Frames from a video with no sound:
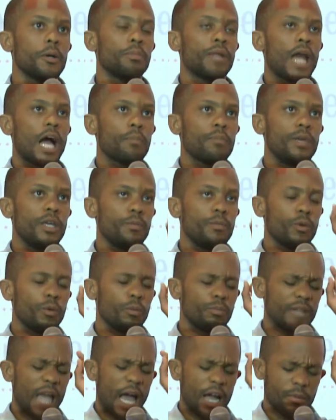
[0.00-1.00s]
Black
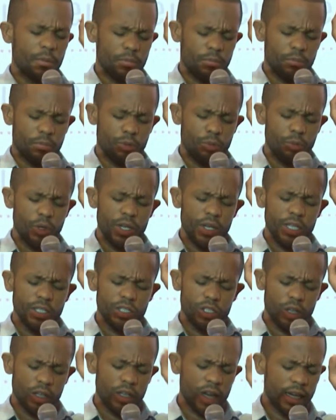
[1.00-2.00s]
people, black
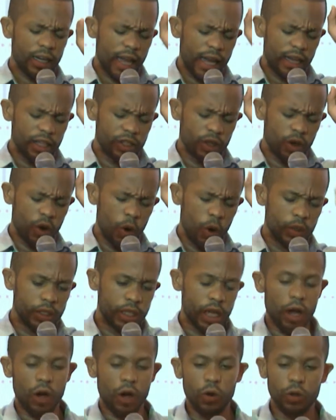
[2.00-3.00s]
Bermudians could not enter
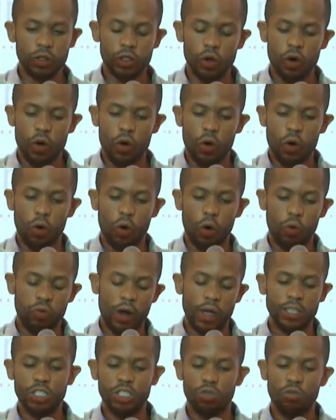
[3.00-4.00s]
hotels or
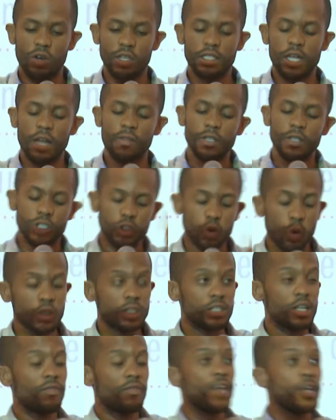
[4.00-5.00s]
restaurants, and the
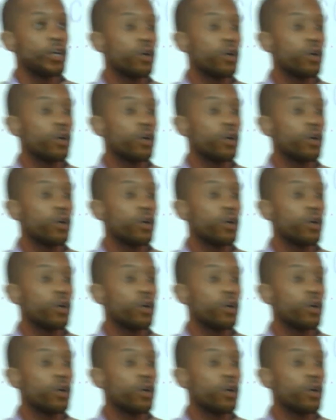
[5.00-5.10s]
stores that